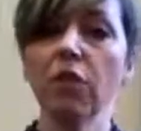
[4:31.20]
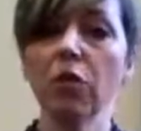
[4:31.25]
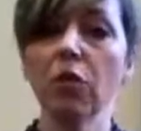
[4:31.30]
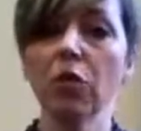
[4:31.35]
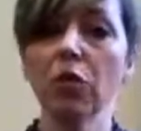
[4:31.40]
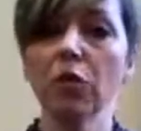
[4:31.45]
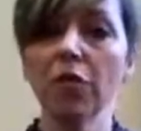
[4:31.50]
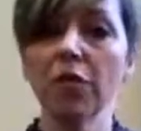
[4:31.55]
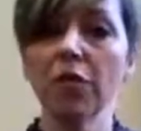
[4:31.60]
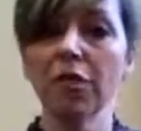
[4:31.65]

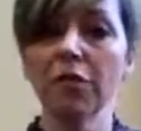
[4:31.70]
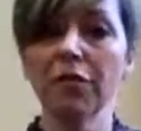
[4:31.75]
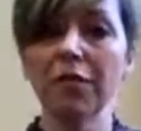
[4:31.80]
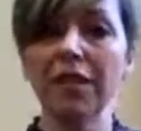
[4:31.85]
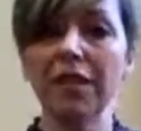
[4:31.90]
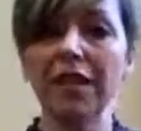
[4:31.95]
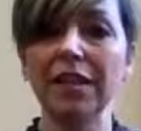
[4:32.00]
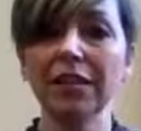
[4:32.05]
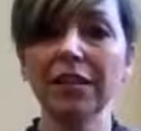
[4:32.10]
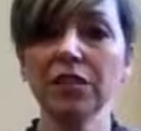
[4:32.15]
four,
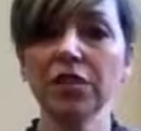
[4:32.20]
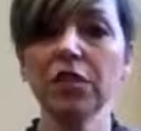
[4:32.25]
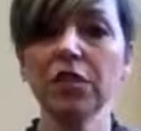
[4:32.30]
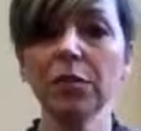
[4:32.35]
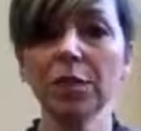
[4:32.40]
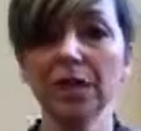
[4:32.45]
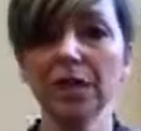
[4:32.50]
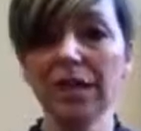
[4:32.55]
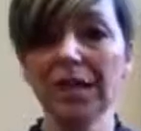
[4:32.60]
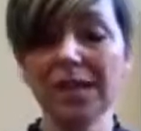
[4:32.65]
three, two.
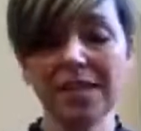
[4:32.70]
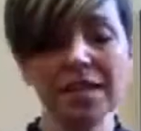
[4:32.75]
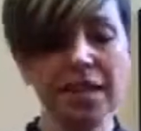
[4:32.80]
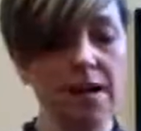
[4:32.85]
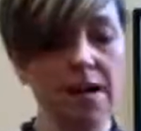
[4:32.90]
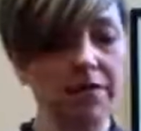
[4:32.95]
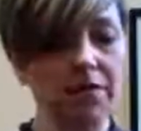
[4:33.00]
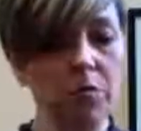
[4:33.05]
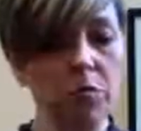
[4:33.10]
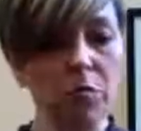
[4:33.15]
And this
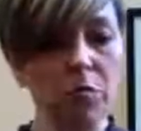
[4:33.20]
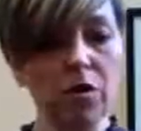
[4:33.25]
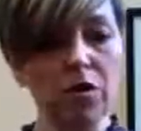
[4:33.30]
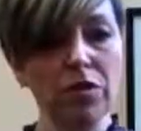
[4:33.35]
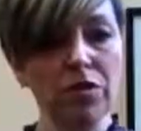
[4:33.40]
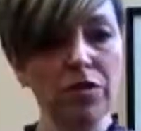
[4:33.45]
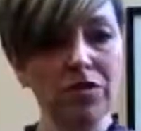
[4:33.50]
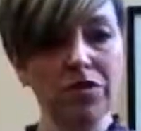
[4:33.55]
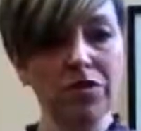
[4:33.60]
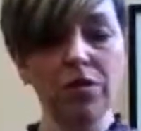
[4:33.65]
time for
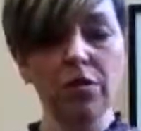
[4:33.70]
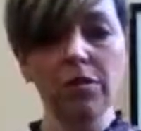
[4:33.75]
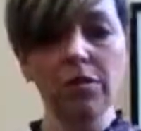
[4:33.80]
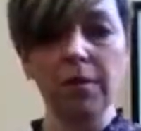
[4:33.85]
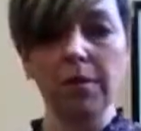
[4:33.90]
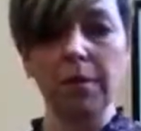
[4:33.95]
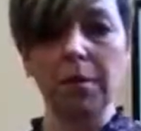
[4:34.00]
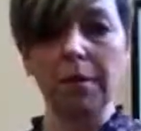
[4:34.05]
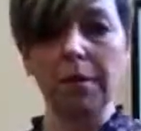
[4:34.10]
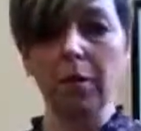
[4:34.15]
one, two, three,
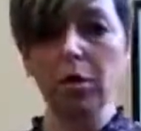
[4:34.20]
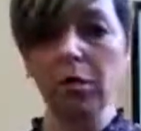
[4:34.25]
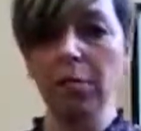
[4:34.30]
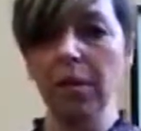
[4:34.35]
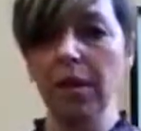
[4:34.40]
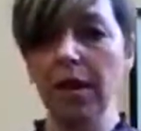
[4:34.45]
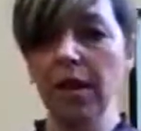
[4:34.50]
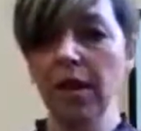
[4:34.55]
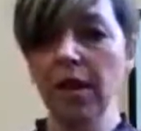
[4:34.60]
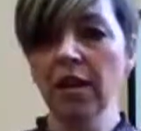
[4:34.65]
three, you're going
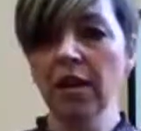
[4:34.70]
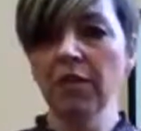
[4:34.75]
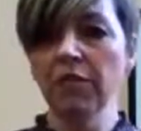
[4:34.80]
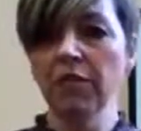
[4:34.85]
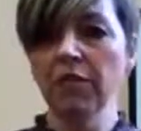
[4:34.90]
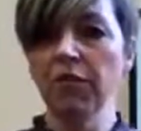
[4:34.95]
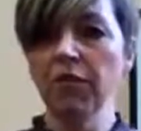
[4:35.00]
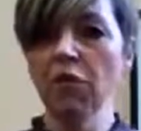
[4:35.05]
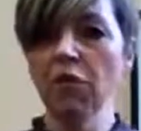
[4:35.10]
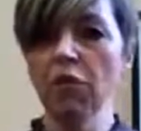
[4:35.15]
up.
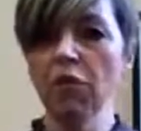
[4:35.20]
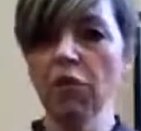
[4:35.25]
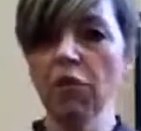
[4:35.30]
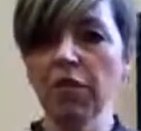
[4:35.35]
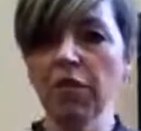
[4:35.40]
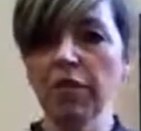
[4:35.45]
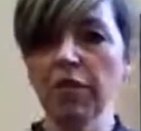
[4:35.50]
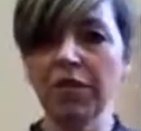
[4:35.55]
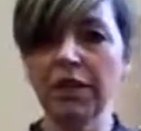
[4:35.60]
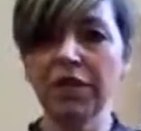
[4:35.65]
For
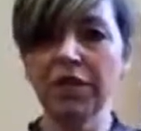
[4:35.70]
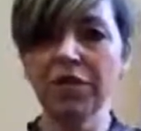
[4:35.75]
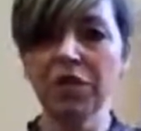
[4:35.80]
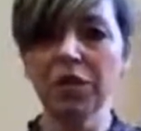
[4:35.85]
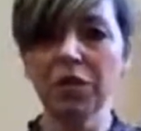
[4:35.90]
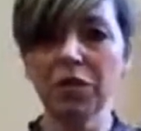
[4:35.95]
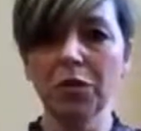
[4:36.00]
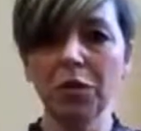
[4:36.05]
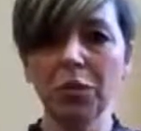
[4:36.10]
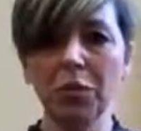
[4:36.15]
four, three,
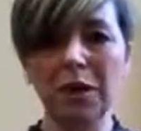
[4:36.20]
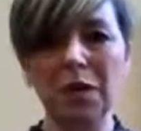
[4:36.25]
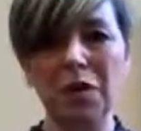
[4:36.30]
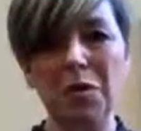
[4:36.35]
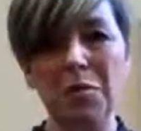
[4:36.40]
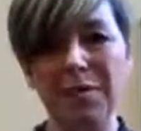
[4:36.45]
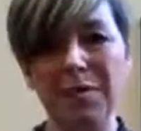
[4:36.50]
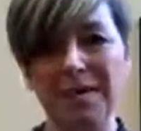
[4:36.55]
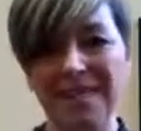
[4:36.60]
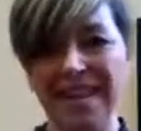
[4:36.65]
two, we're
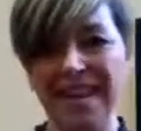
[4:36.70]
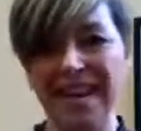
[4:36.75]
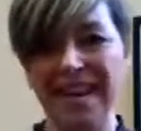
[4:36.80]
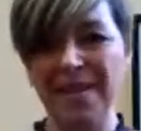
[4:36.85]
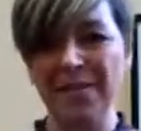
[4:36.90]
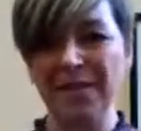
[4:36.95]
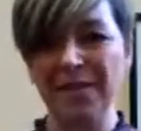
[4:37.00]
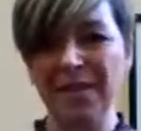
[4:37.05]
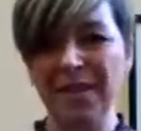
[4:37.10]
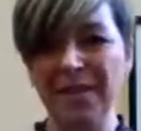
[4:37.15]
coming
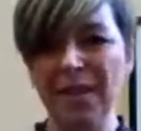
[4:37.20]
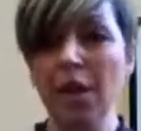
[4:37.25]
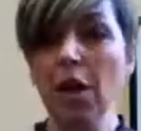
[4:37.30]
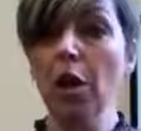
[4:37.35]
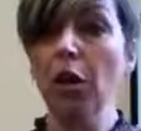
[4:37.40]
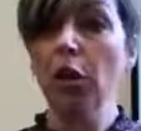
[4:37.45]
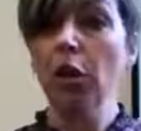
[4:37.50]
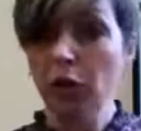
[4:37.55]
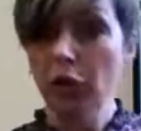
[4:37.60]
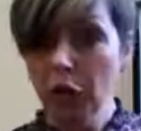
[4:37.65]
down.
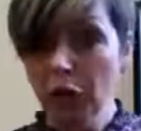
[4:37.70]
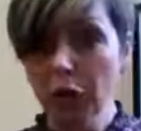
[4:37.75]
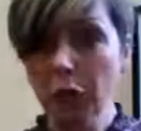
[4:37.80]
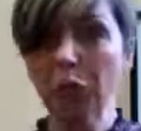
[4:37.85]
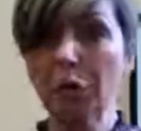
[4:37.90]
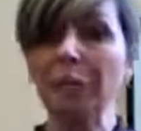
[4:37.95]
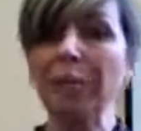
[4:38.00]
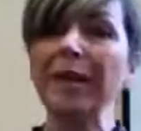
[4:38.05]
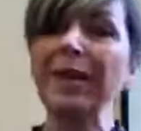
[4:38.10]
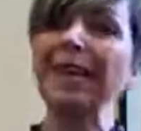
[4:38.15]

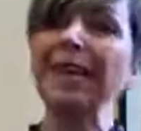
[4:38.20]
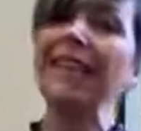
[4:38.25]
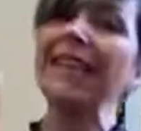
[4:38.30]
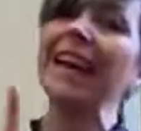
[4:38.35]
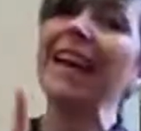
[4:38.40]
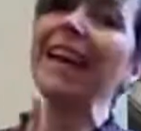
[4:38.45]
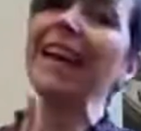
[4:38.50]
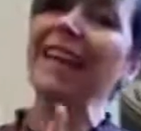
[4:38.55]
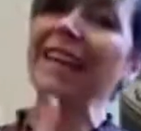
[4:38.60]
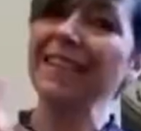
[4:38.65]
You'll be
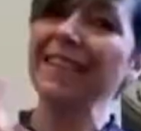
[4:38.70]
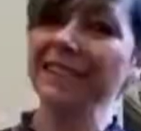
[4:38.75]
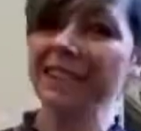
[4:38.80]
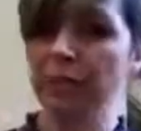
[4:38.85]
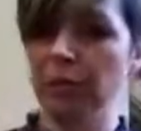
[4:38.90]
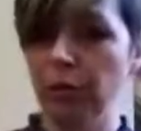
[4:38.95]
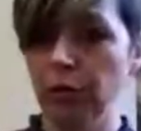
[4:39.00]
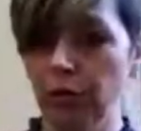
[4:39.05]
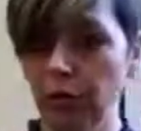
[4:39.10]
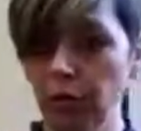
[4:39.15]
there.
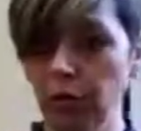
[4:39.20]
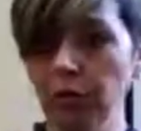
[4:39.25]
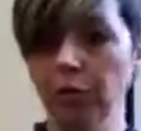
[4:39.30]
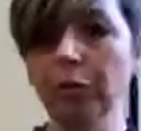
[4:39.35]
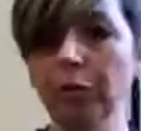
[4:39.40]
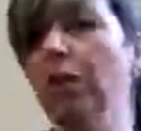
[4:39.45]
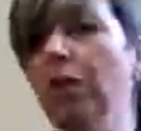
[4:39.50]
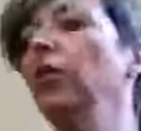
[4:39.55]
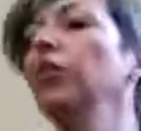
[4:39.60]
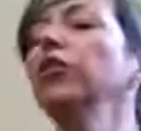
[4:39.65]
So
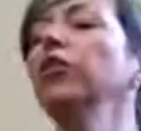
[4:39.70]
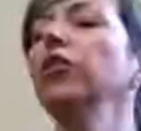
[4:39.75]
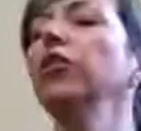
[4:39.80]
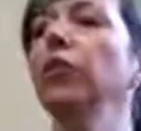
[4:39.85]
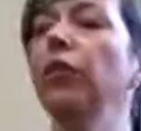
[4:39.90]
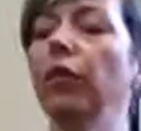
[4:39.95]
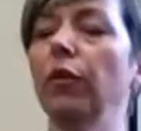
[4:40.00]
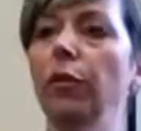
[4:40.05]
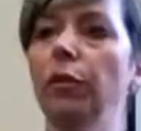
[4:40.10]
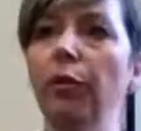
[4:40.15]
you on
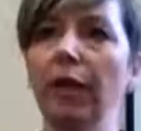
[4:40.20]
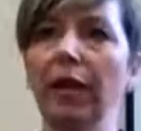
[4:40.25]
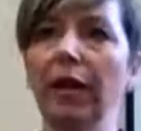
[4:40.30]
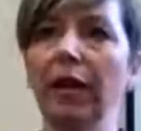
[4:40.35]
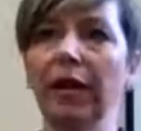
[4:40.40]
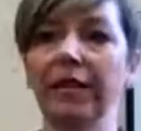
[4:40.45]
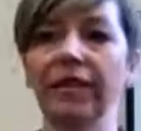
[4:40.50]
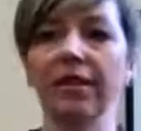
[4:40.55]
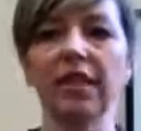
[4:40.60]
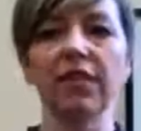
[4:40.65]
you.
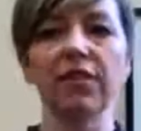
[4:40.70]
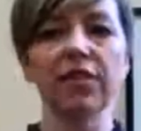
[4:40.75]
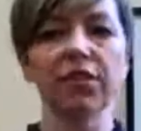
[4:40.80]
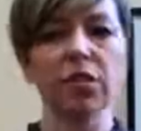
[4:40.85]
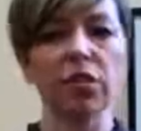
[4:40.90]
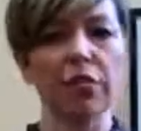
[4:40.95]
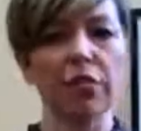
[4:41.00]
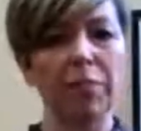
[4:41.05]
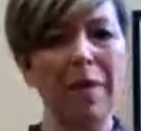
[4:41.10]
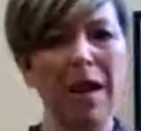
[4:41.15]
I like to give a
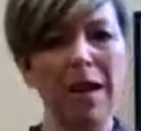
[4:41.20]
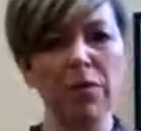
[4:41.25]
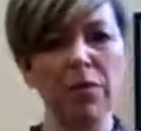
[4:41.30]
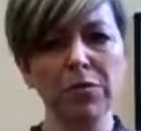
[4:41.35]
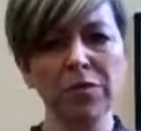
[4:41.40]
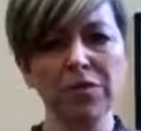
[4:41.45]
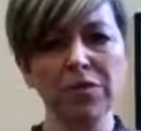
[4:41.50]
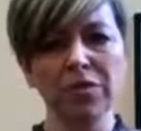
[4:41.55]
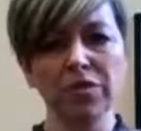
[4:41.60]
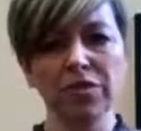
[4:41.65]
sort of
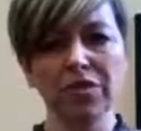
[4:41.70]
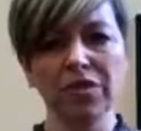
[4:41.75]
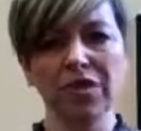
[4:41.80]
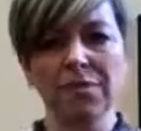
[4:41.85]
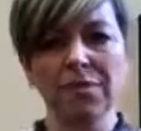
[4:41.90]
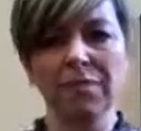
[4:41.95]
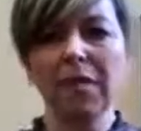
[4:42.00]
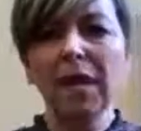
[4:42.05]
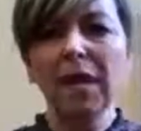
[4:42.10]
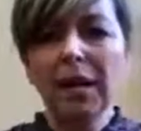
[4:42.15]
bounce just
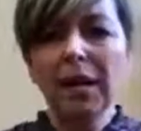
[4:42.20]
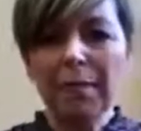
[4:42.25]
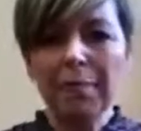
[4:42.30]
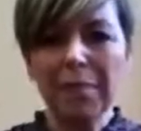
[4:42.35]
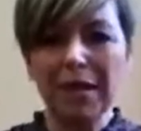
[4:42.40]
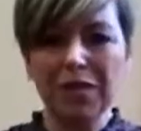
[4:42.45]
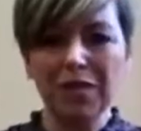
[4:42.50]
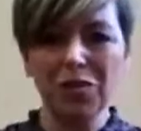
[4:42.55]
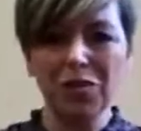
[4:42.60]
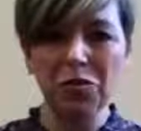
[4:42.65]
to
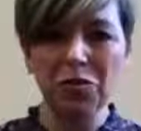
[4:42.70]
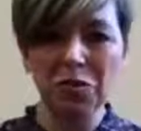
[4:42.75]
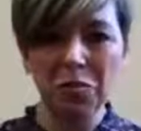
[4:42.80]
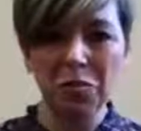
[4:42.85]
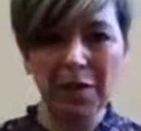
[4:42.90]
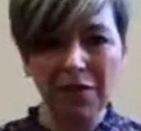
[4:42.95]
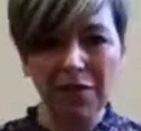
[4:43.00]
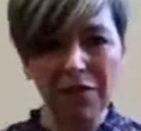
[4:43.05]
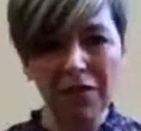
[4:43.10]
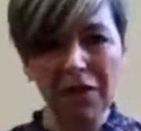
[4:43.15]
make sure that
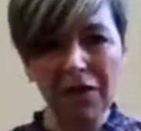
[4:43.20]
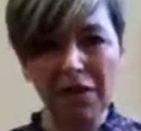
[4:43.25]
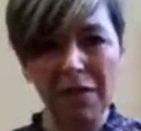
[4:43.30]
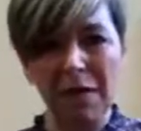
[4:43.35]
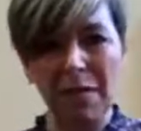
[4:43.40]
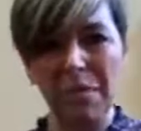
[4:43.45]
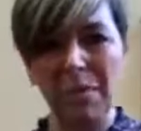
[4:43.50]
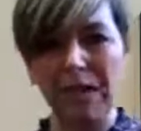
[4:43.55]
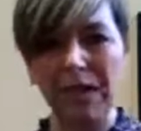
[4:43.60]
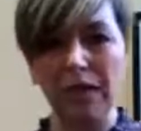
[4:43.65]
we can feel
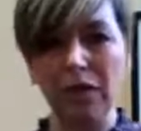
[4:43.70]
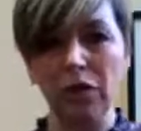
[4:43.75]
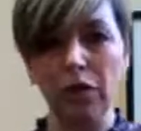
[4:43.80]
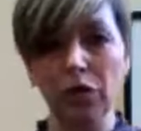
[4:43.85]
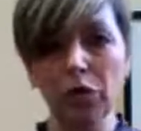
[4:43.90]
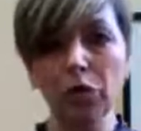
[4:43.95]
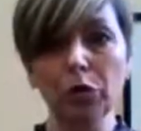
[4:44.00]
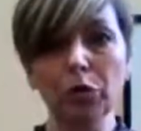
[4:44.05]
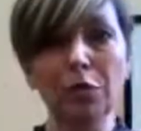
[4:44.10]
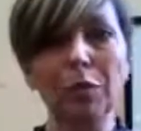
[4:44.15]
that beat.
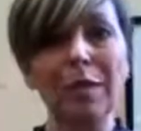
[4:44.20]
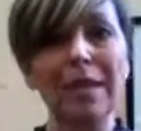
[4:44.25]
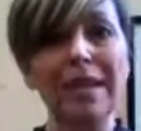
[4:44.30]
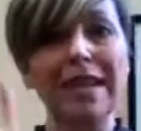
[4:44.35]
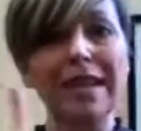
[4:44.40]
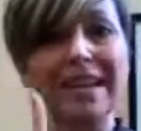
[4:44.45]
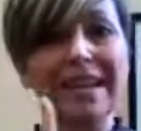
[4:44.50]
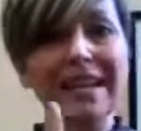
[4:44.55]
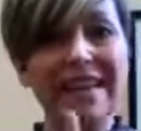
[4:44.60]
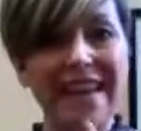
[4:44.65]
You'll
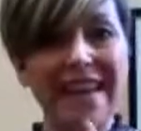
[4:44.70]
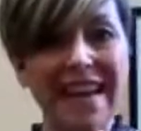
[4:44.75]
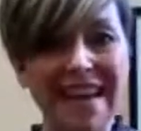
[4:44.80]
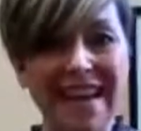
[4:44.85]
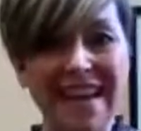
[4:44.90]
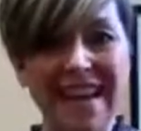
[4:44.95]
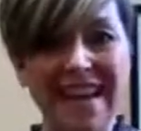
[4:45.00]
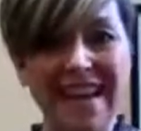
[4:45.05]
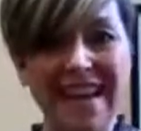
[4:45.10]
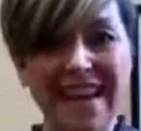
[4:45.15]
be
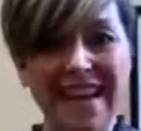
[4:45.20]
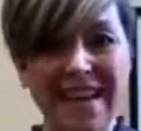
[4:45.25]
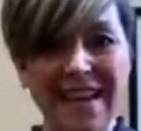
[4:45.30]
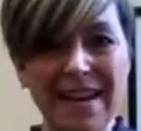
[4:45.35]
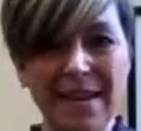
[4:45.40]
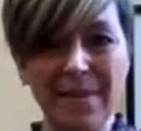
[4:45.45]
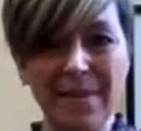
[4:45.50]
there.